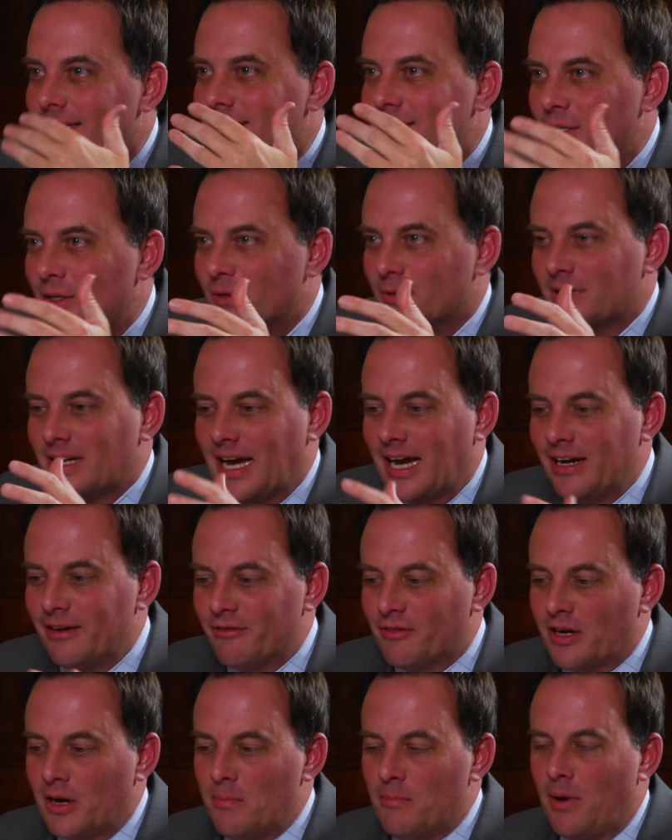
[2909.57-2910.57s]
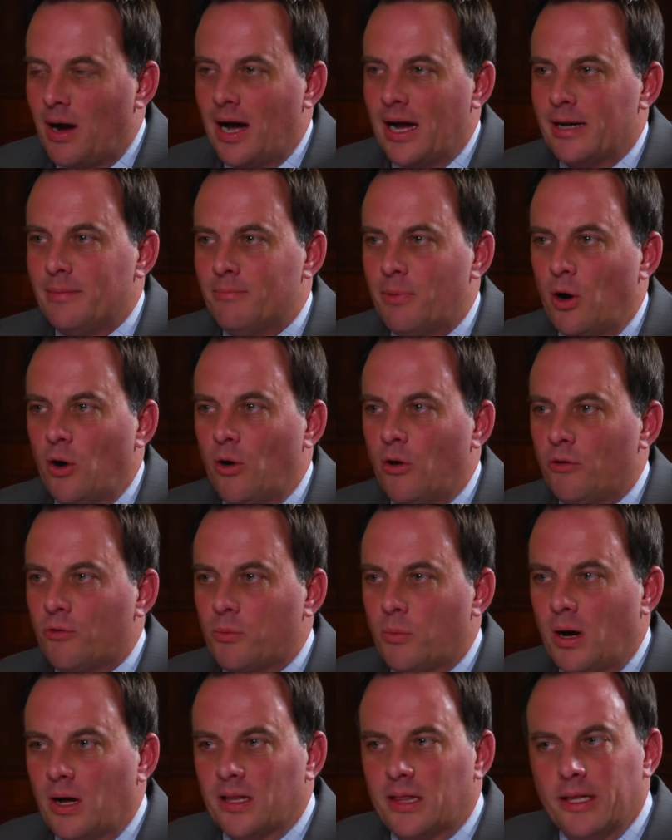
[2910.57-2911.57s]
to kind of combine
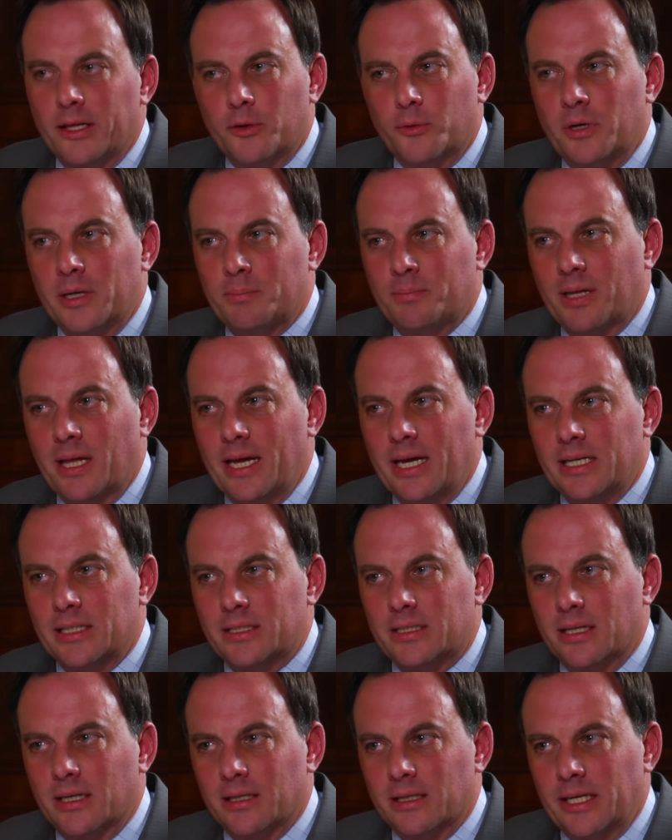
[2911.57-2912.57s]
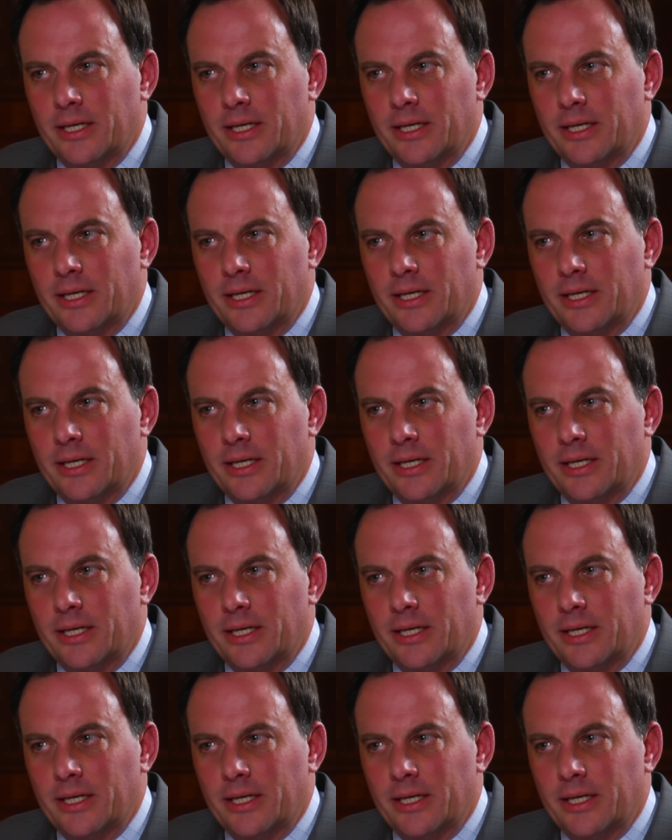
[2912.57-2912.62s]
both while Hillary plays the